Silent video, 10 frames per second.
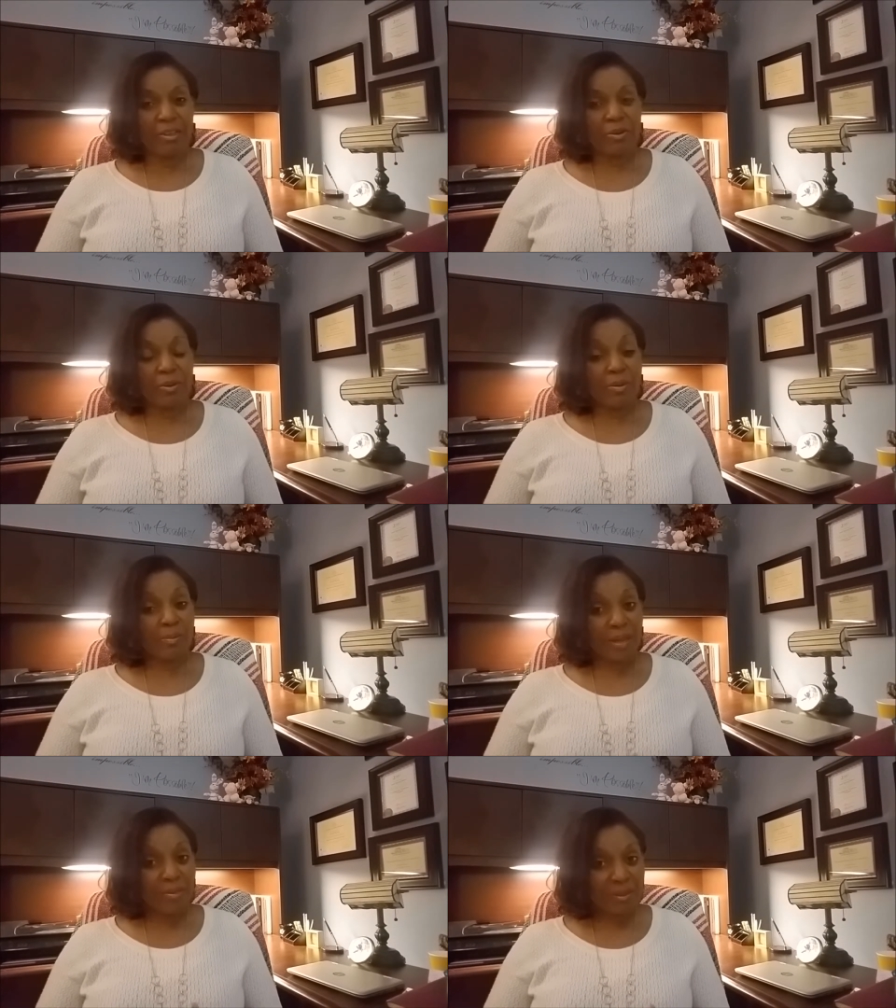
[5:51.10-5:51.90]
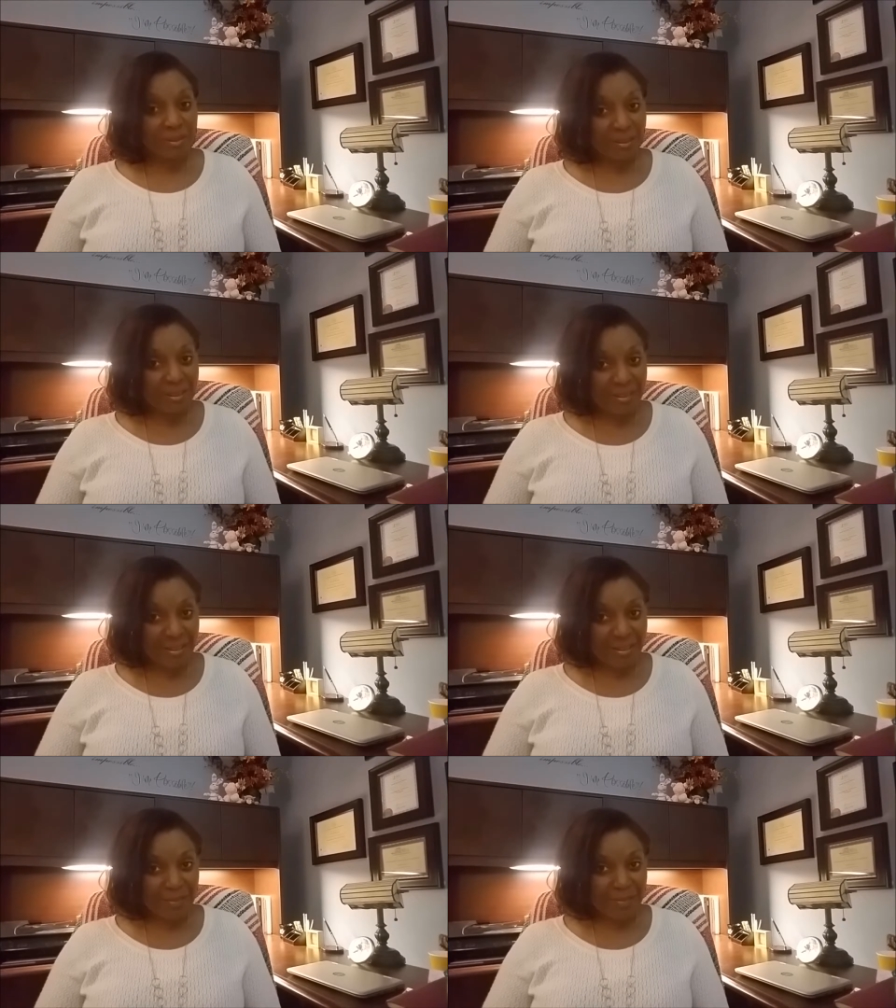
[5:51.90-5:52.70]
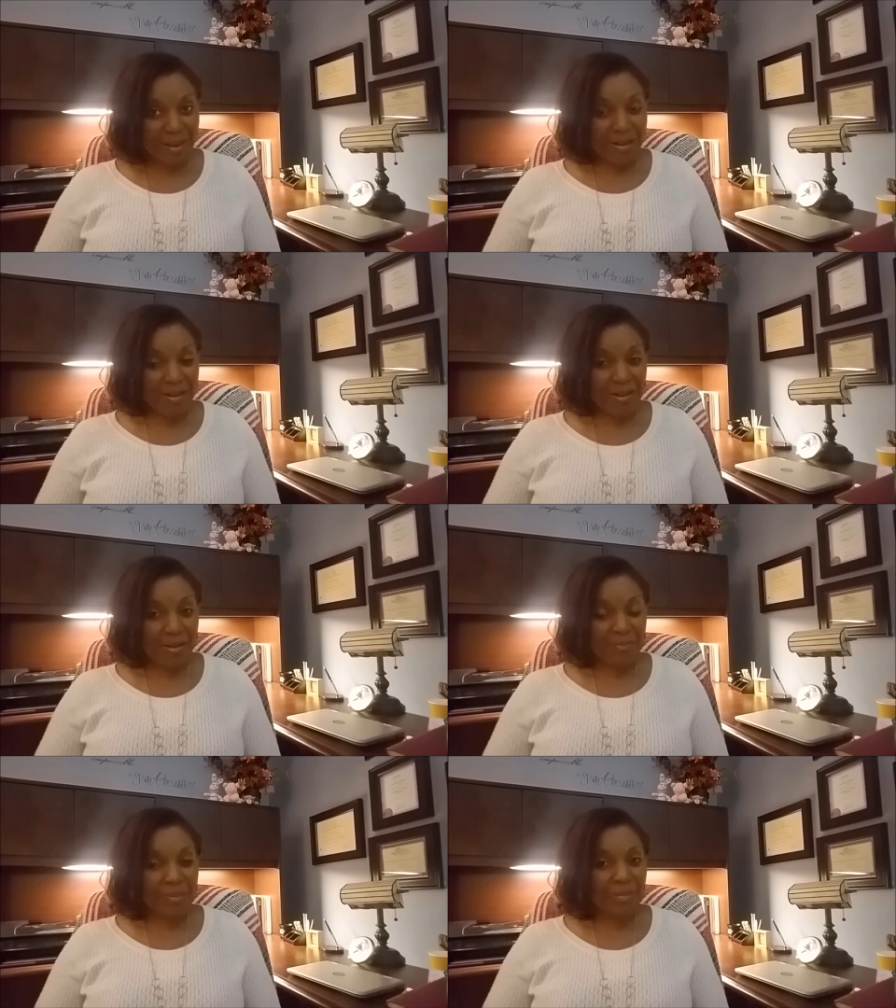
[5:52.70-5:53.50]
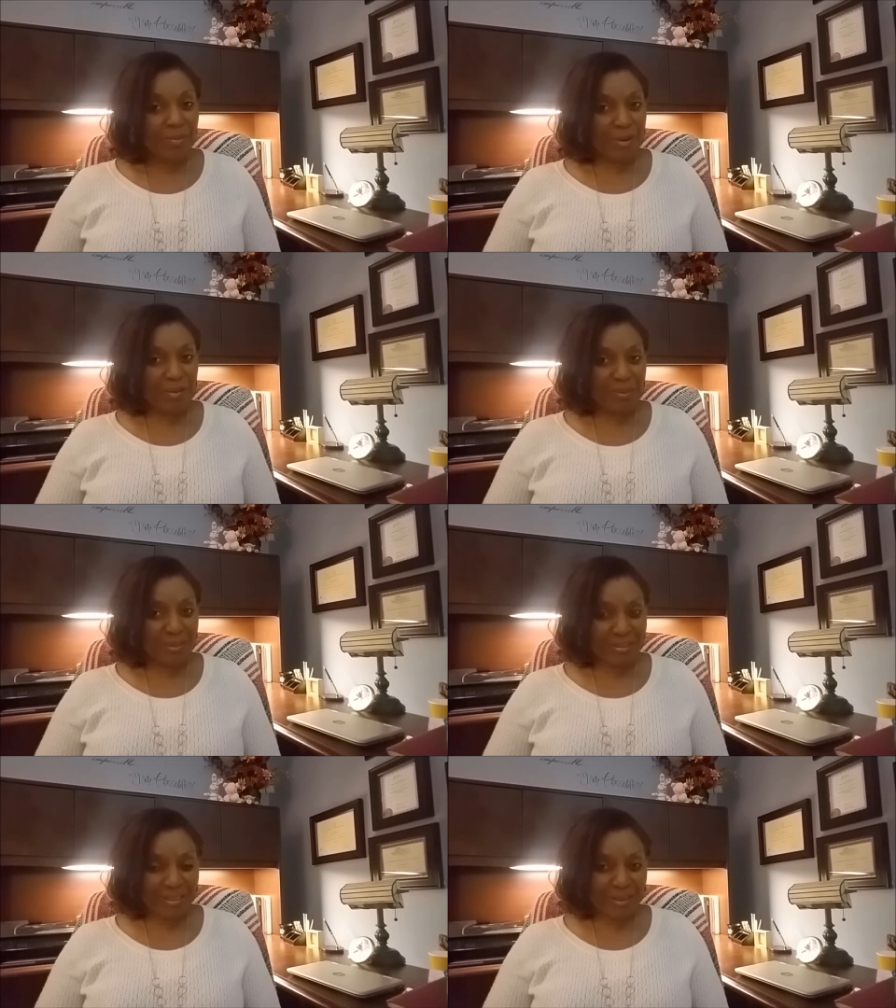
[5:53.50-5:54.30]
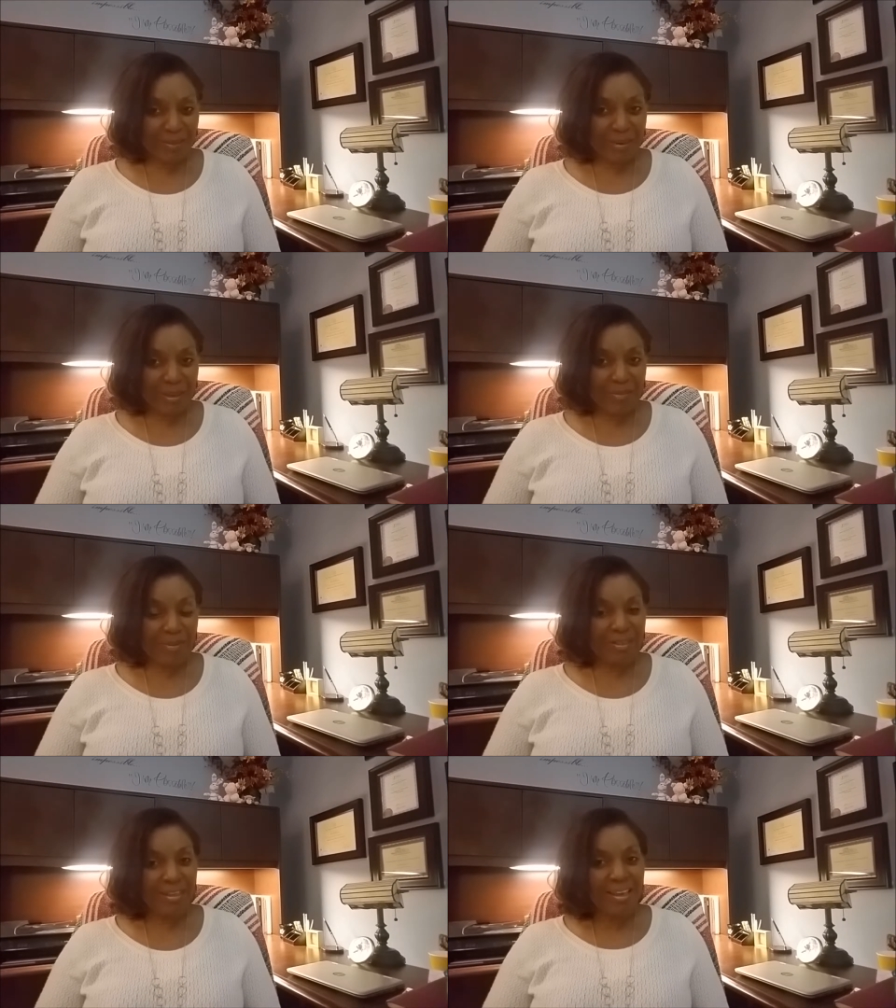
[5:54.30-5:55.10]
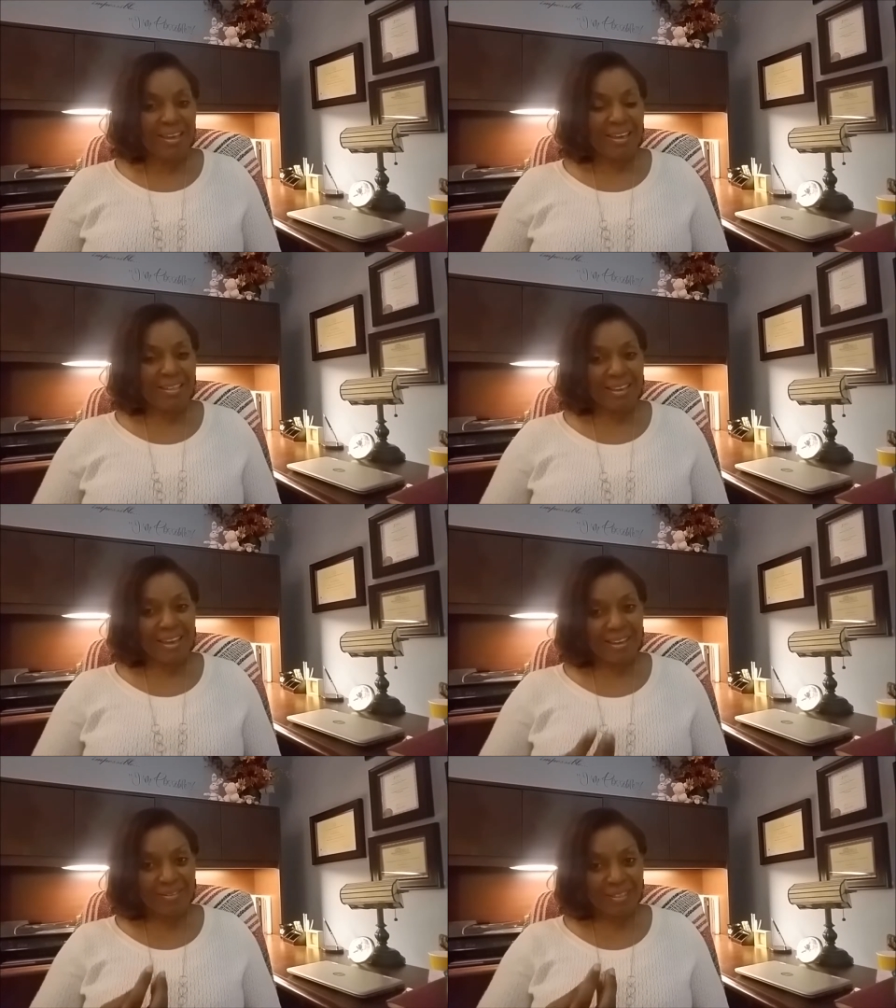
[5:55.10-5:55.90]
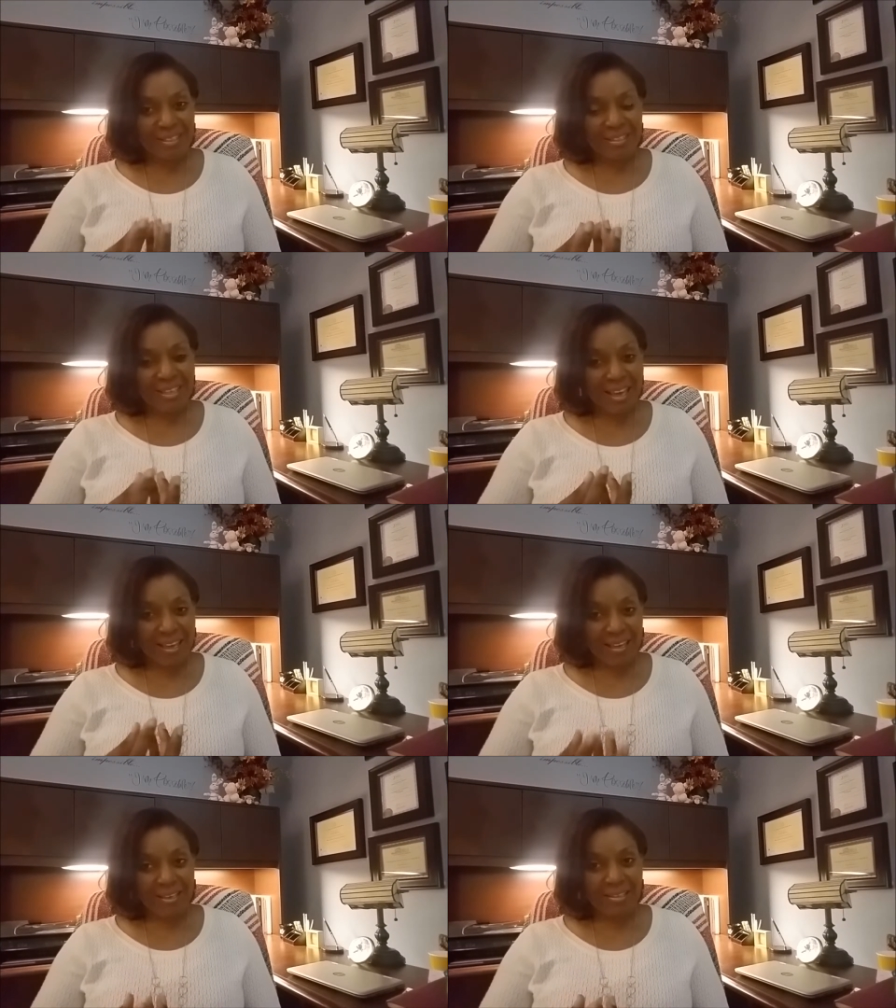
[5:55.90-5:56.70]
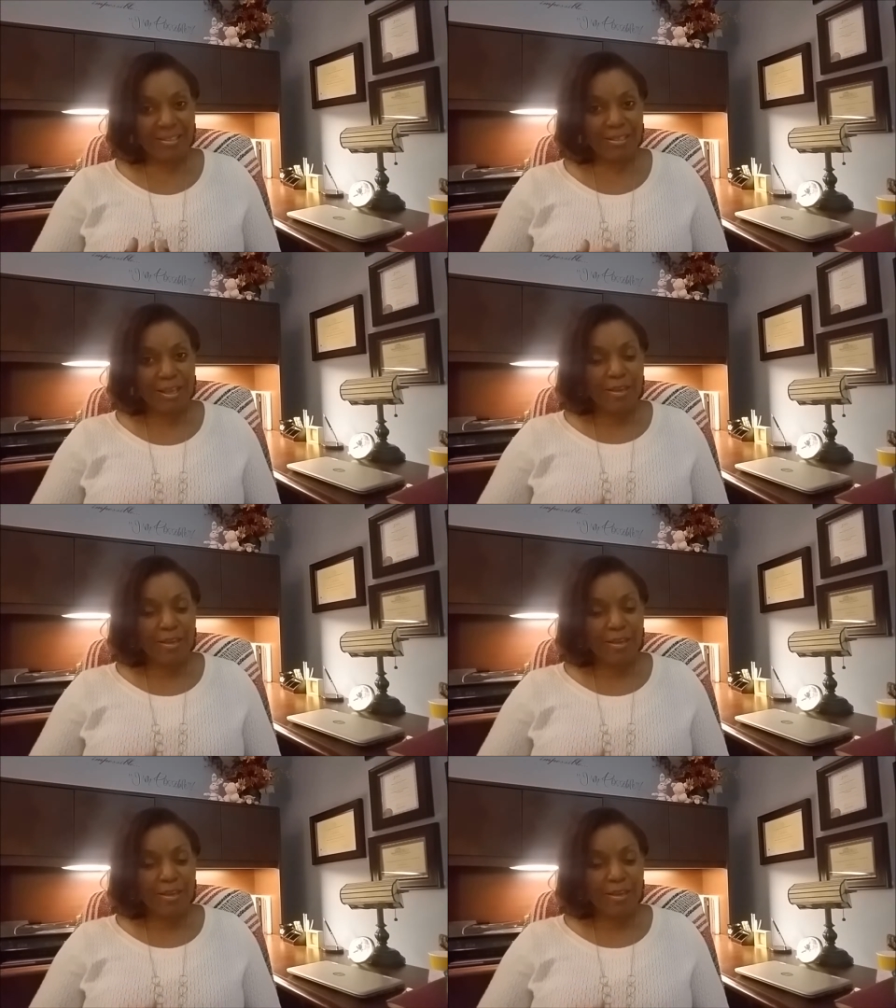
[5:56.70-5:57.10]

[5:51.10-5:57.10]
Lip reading: the baby looks at the mom looks at the baby, and they have this gaze.